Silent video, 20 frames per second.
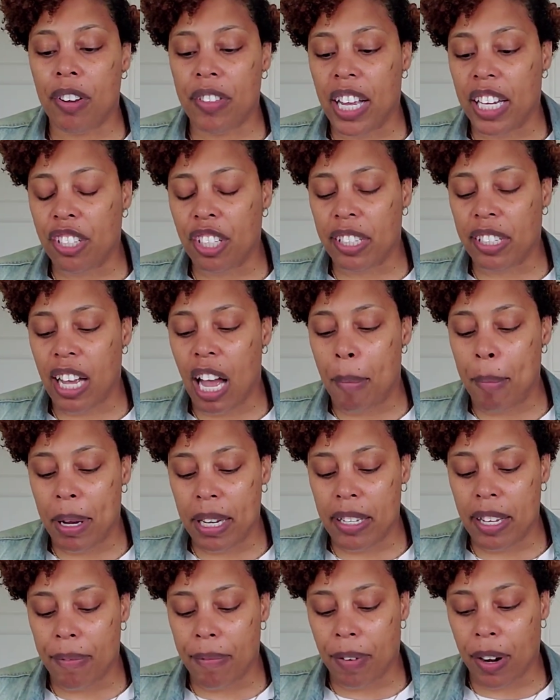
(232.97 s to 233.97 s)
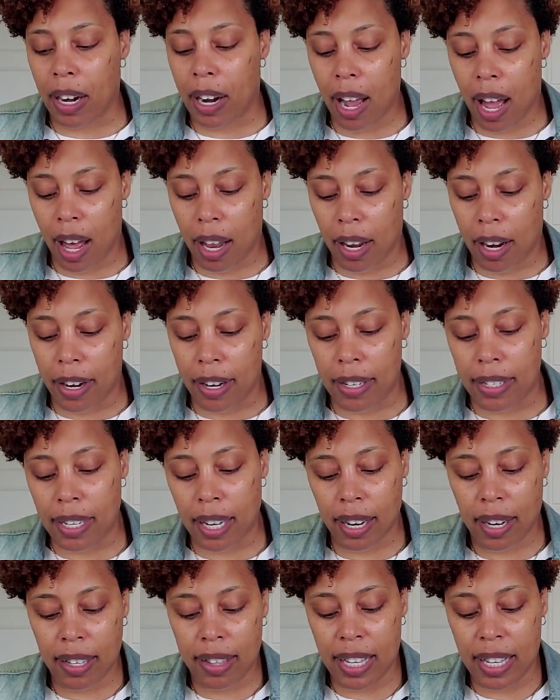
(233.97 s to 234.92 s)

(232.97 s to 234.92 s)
They just come in different colors.